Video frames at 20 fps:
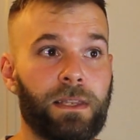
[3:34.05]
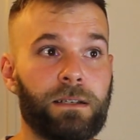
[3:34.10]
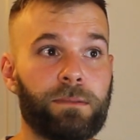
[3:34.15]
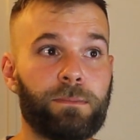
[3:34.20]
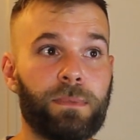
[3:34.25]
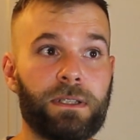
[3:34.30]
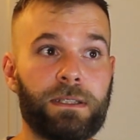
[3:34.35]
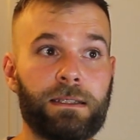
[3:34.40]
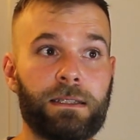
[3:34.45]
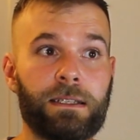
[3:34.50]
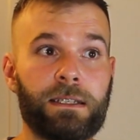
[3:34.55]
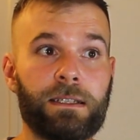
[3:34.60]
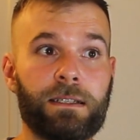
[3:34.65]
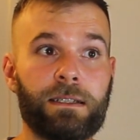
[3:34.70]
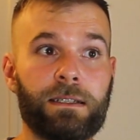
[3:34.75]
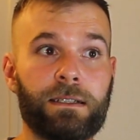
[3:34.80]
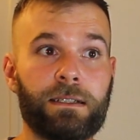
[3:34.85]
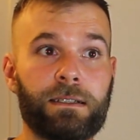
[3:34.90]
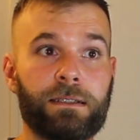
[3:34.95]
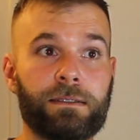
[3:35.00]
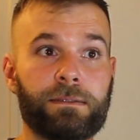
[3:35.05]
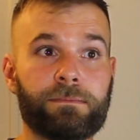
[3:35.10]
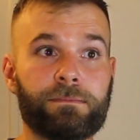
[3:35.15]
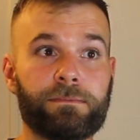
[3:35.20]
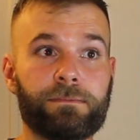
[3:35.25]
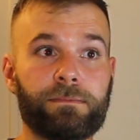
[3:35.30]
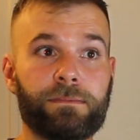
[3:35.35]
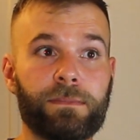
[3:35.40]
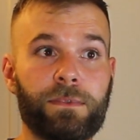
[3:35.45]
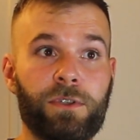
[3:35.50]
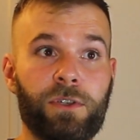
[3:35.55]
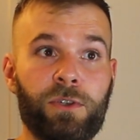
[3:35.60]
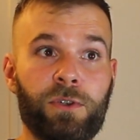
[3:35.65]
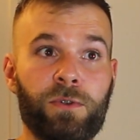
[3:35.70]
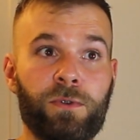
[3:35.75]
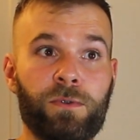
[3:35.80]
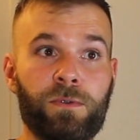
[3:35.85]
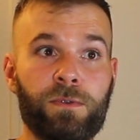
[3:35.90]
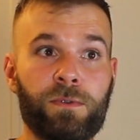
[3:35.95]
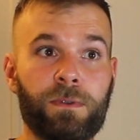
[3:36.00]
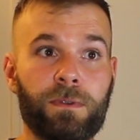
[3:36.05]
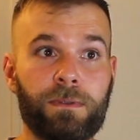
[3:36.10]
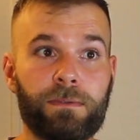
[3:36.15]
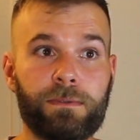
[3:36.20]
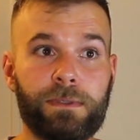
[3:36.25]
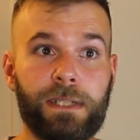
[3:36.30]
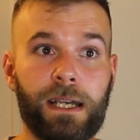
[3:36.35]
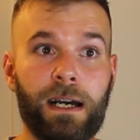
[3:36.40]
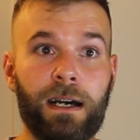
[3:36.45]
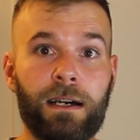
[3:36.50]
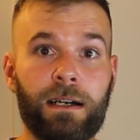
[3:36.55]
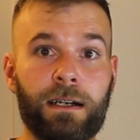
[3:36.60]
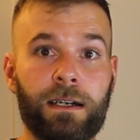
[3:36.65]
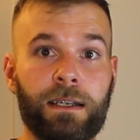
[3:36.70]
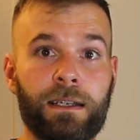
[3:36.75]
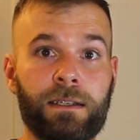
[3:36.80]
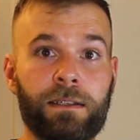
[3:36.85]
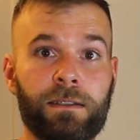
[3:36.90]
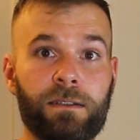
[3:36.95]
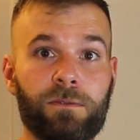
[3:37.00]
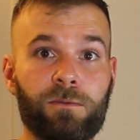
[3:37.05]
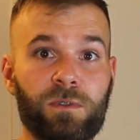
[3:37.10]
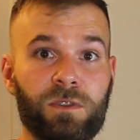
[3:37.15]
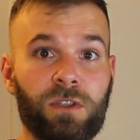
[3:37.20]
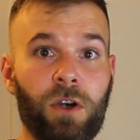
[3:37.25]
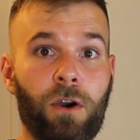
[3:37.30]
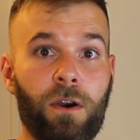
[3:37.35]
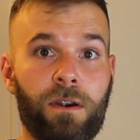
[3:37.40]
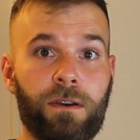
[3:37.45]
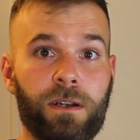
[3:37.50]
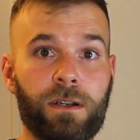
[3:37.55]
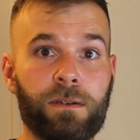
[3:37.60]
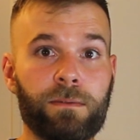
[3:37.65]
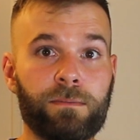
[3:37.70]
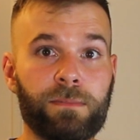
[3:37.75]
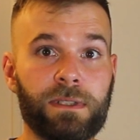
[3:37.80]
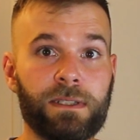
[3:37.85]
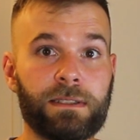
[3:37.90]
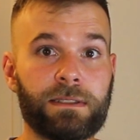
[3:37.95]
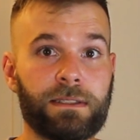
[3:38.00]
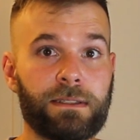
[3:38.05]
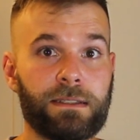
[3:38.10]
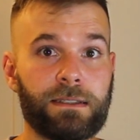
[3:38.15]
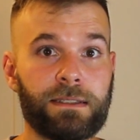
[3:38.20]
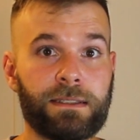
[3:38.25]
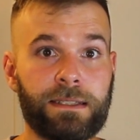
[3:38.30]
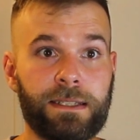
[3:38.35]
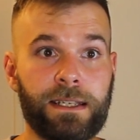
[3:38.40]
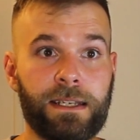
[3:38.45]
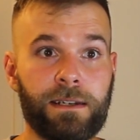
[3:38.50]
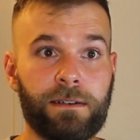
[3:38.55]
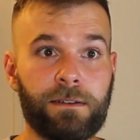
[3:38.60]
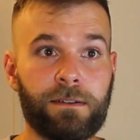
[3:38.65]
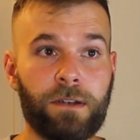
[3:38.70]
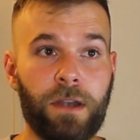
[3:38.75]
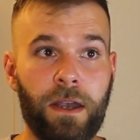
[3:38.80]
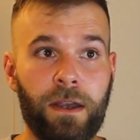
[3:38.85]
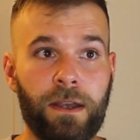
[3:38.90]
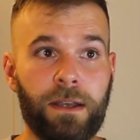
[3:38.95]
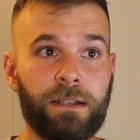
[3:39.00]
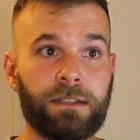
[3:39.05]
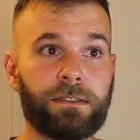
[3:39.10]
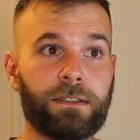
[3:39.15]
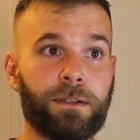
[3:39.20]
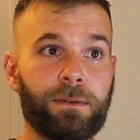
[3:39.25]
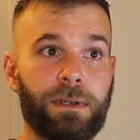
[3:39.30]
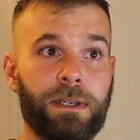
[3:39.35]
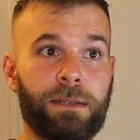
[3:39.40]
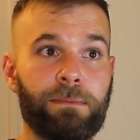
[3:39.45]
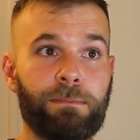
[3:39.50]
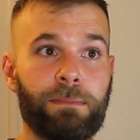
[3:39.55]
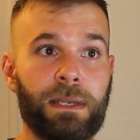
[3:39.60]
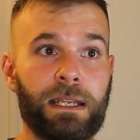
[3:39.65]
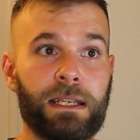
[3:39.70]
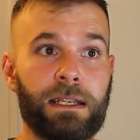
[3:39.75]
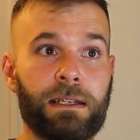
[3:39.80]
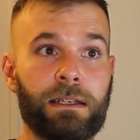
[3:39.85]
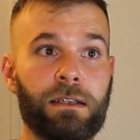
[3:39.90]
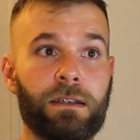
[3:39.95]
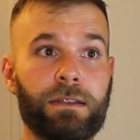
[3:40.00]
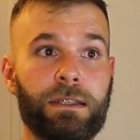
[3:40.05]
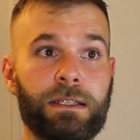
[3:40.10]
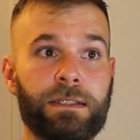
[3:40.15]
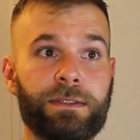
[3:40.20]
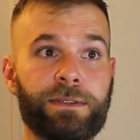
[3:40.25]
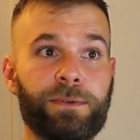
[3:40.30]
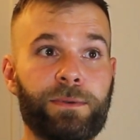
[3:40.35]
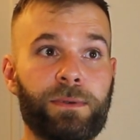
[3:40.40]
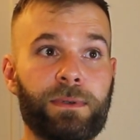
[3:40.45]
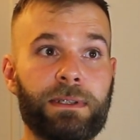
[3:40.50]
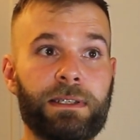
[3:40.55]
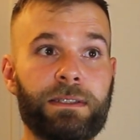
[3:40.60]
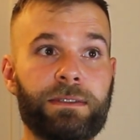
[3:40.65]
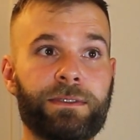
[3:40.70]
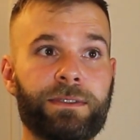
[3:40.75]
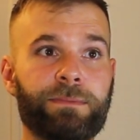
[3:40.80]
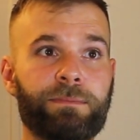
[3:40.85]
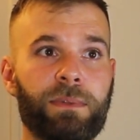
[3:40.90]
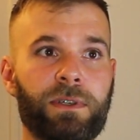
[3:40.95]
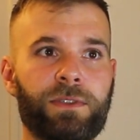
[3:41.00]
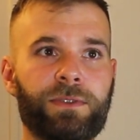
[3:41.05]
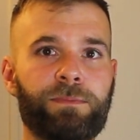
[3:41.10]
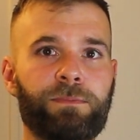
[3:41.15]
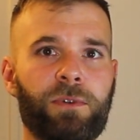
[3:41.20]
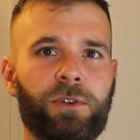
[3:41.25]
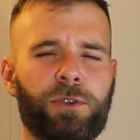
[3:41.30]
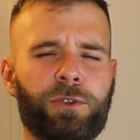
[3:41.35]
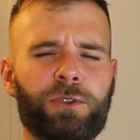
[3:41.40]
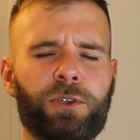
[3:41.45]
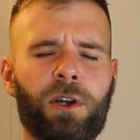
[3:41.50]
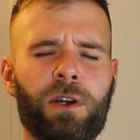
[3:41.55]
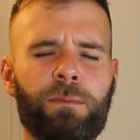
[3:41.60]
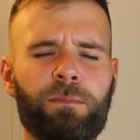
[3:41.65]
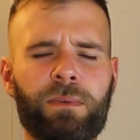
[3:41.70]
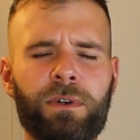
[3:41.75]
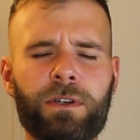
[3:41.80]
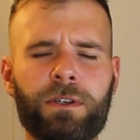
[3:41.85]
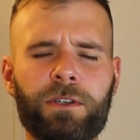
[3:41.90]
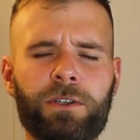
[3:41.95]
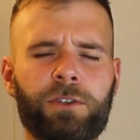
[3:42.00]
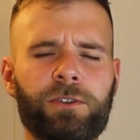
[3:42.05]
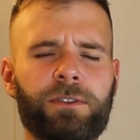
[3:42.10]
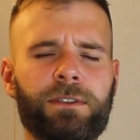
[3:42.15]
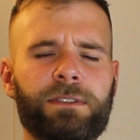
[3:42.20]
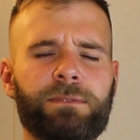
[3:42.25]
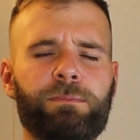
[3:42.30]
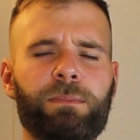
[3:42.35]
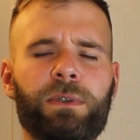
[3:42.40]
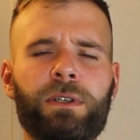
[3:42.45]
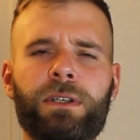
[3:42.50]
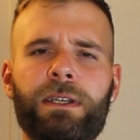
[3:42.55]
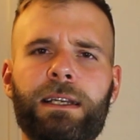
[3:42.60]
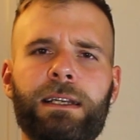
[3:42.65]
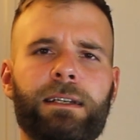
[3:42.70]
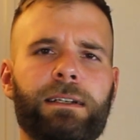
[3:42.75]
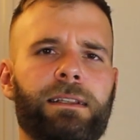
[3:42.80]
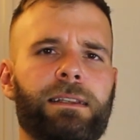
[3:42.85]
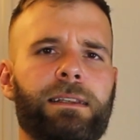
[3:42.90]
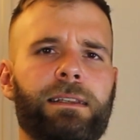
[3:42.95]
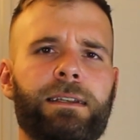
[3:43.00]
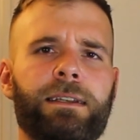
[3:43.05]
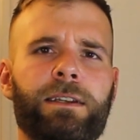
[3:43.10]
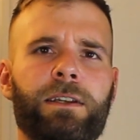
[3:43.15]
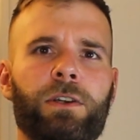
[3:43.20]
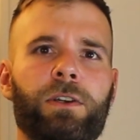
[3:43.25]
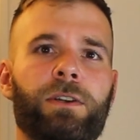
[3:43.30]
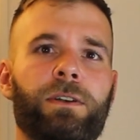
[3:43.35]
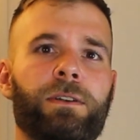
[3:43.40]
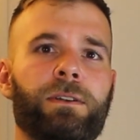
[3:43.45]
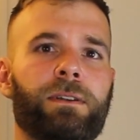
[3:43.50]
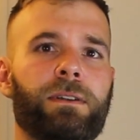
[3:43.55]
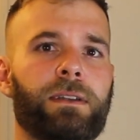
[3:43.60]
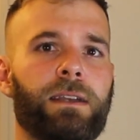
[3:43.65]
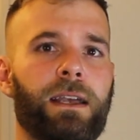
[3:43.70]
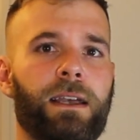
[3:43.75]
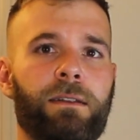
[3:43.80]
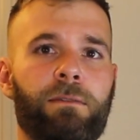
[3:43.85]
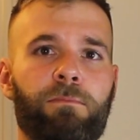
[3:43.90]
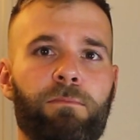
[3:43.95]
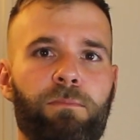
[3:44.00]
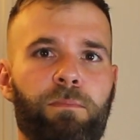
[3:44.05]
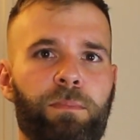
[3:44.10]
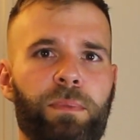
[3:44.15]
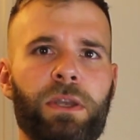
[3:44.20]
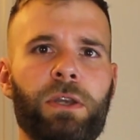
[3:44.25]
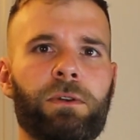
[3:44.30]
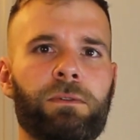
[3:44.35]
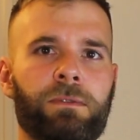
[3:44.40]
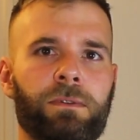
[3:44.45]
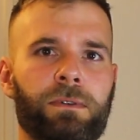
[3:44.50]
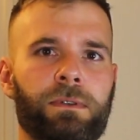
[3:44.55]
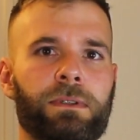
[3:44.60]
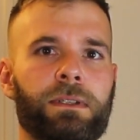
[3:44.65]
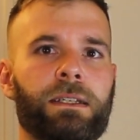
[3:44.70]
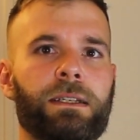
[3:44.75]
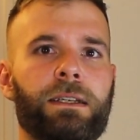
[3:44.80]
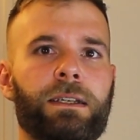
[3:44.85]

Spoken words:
But the new die was harder because of the steel. So it made these coins much more sharper, crisper, and clear, and beautiful.